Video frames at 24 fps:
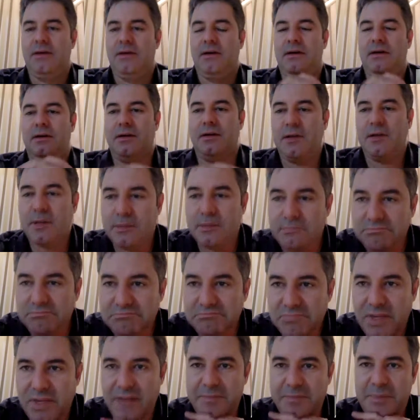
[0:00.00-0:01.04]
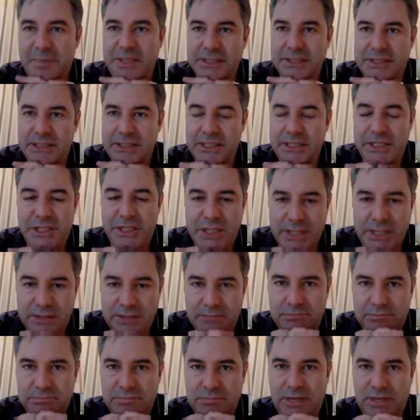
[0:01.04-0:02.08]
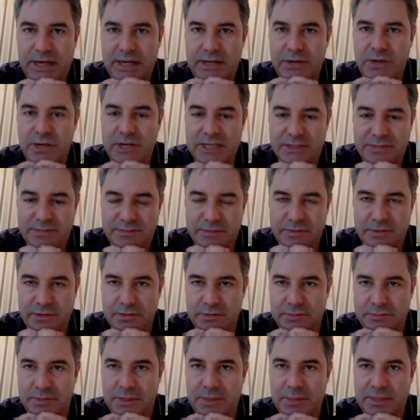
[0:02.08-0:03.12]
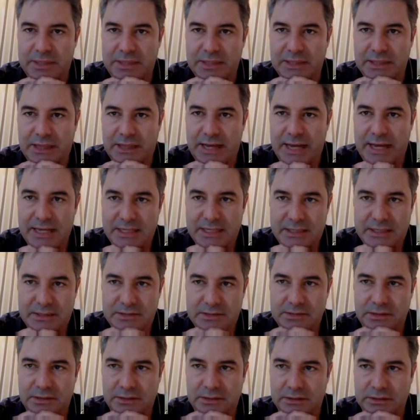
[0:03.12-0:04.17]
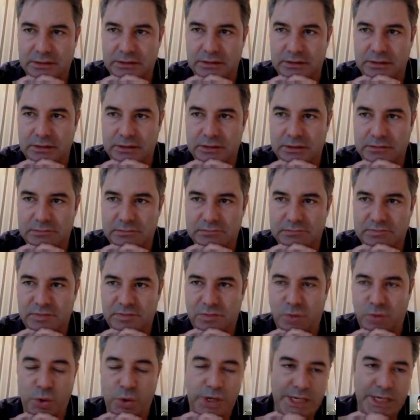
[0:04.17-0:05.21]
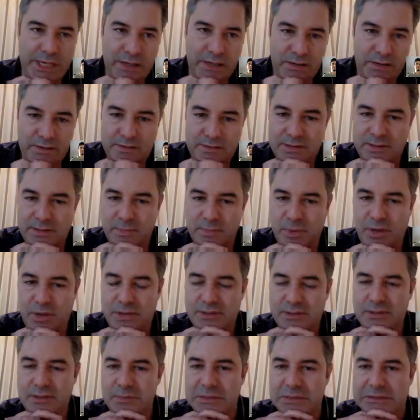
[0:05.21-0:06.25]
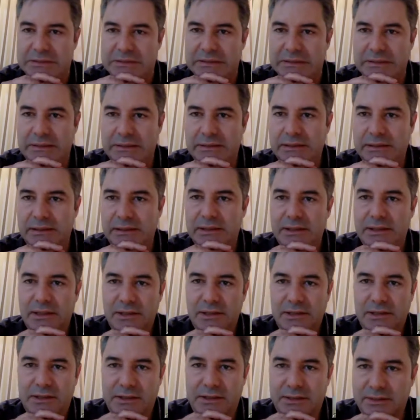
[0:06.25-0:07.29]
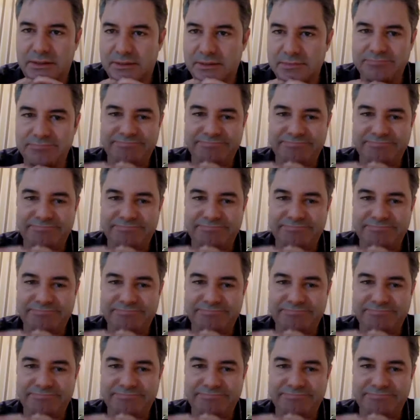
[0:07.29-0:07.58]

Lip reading: I've been teaching iOS for maybe the last 4 years, approximately, in